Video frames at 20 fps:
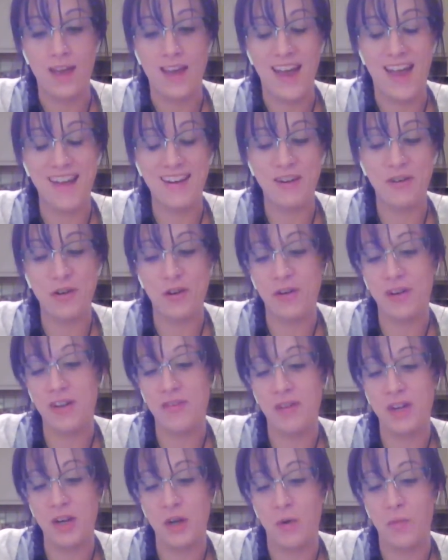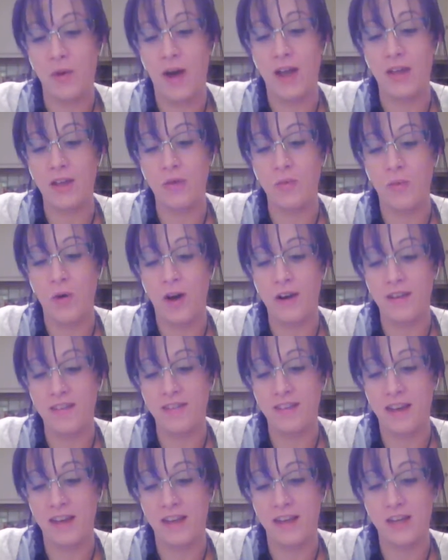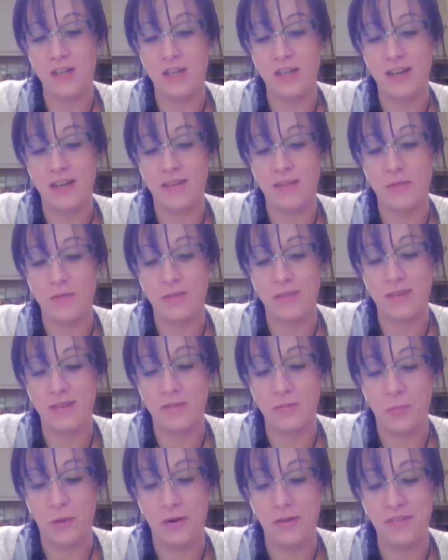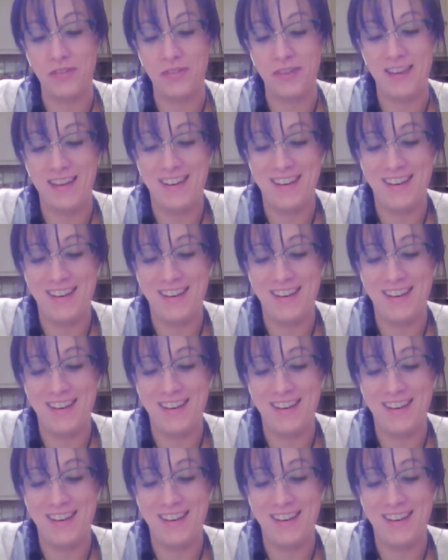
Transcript: And you don't even know why you want a second chance with this person.